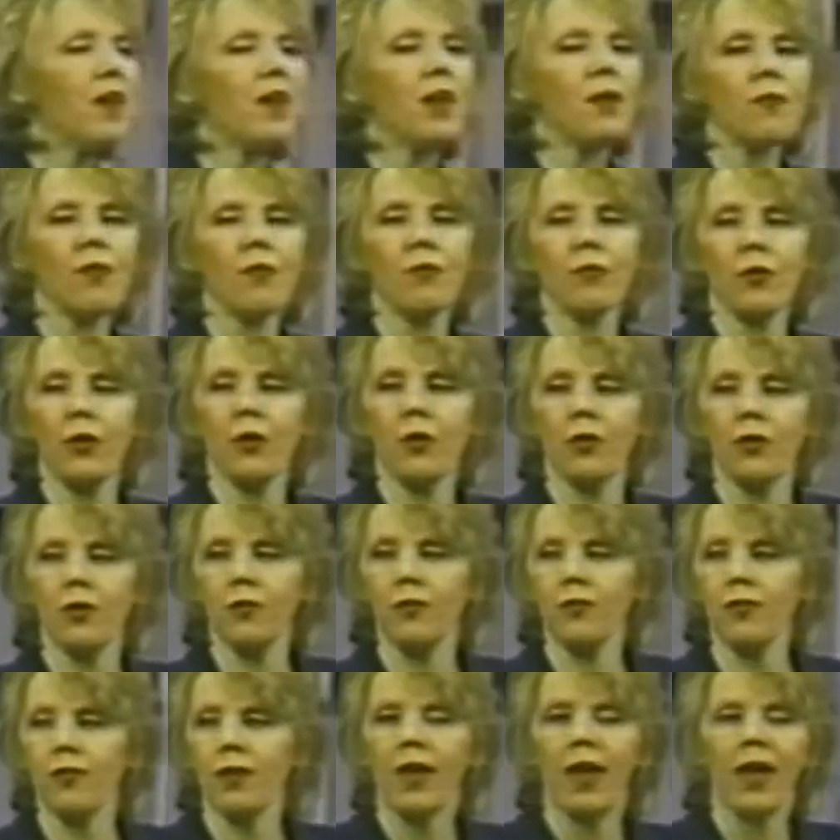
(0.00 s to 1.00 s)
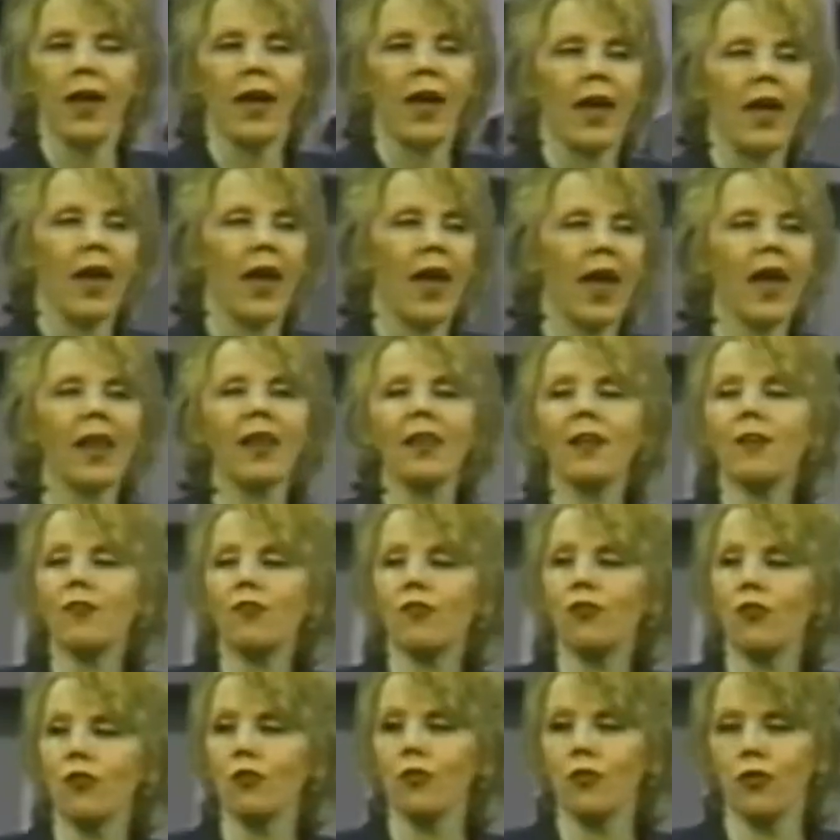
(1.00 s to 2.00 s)
many have ever heard of
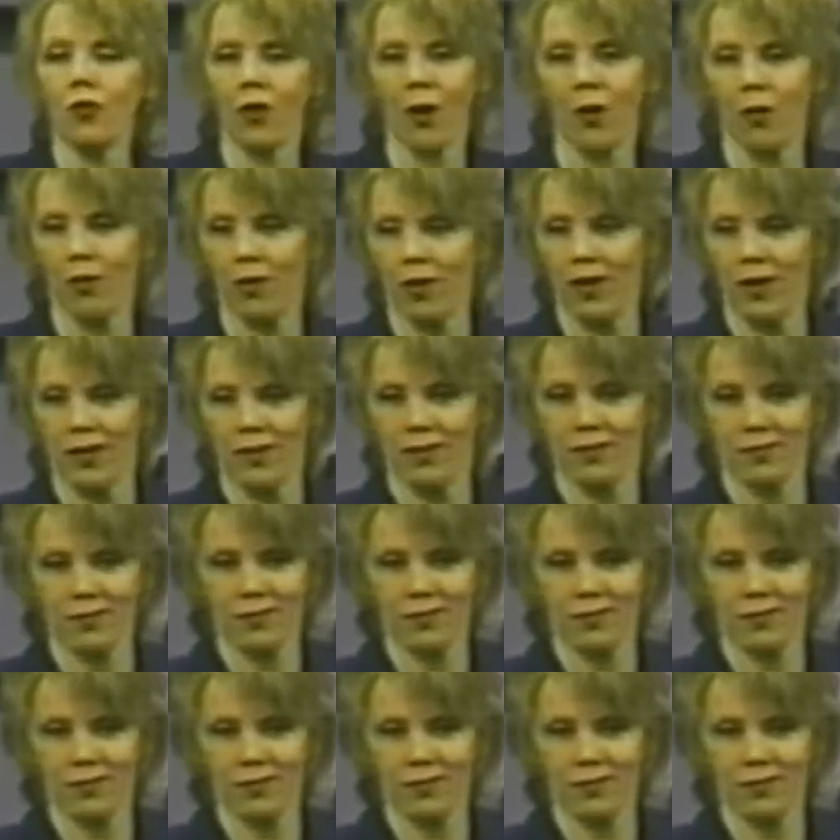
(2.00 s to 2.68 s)
Aleister Crowley?